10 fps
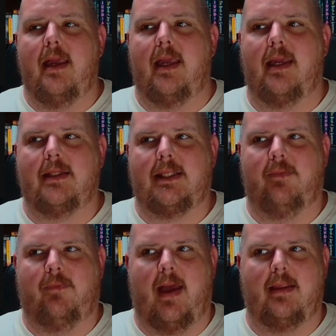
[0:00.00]
is the
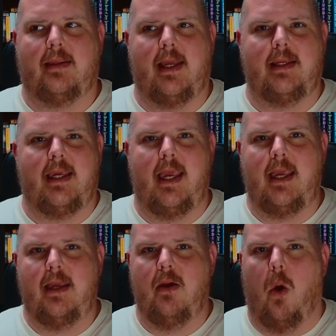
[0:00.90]
fact that
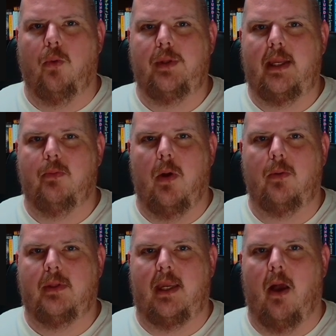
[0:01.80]
King only
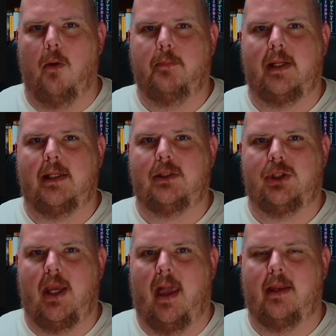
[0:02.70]
wrote the opening
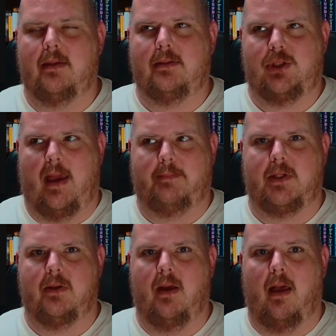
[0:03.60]
cha
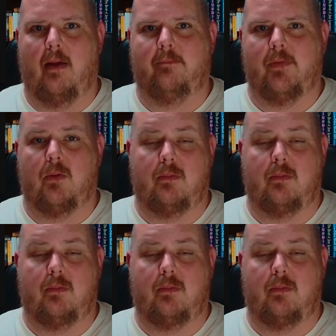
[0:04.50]
chapter of